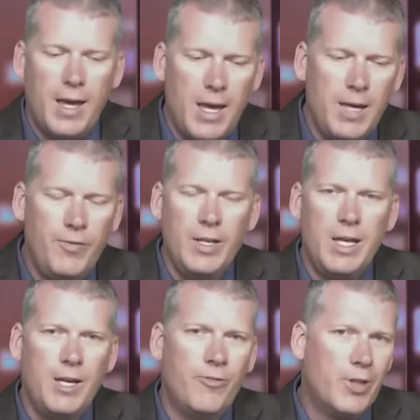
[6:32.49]
Even
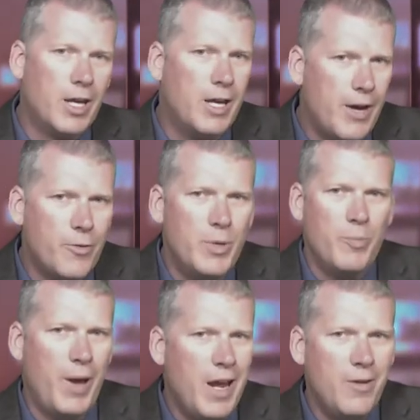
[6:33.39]
if the
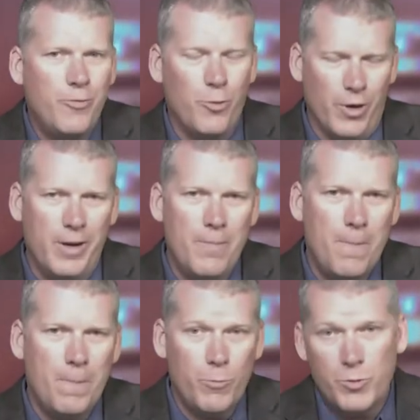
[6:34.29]
government paid for it,
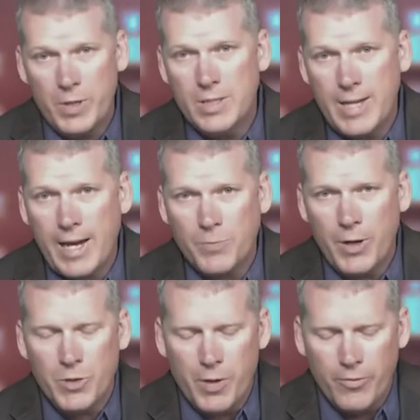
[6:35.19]
which means the
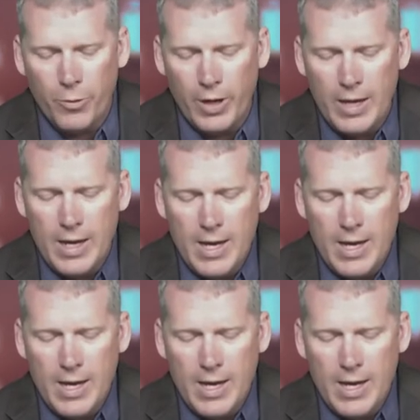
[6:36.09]
taxpayers pay for it,